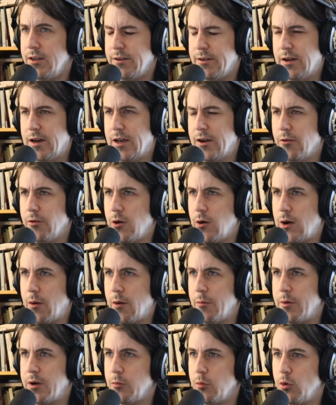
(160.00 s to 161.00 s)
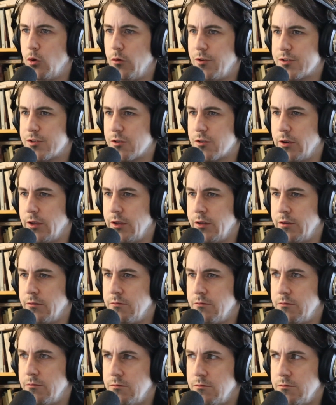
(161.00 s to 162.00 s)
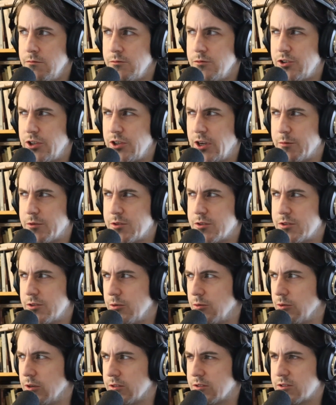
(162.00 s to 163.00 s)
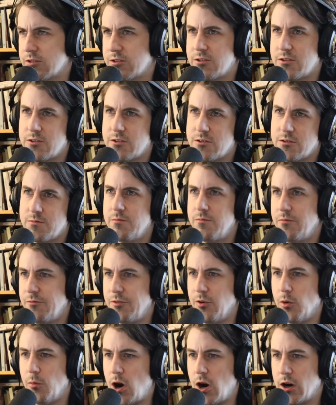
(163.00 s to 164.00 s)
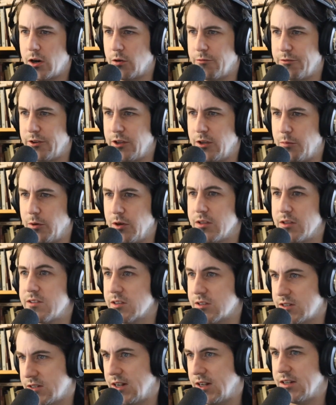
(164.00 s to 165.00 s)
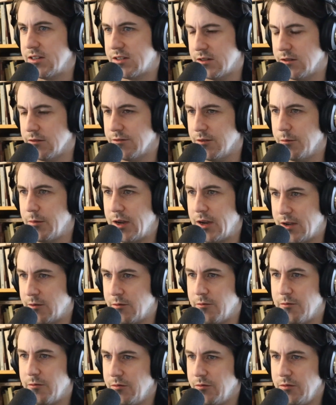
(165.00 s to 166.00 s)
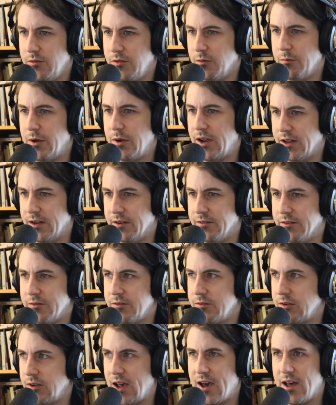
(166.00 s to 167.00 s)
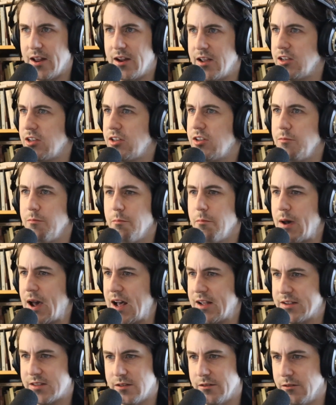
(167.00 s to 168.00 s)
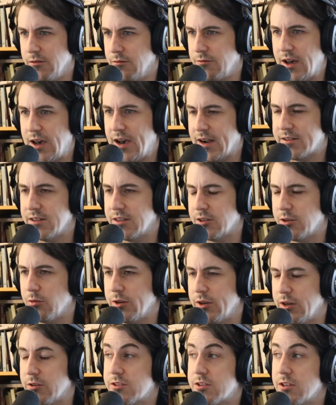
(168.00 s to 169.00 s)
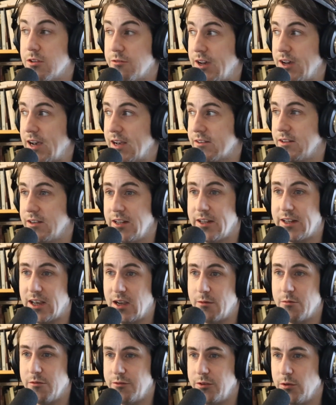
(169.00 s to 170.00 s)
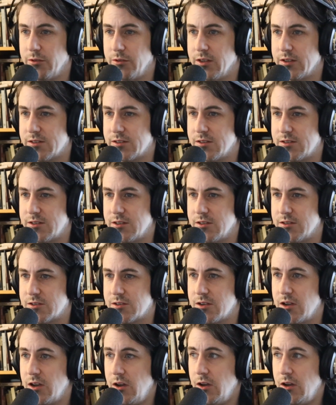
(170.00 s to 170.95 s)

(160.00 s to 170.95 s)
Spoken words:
Now, I don't know how many movies are in James Stewart's filmography, but it's extensive. The man had a massive acting career. So the fact that he came to view this as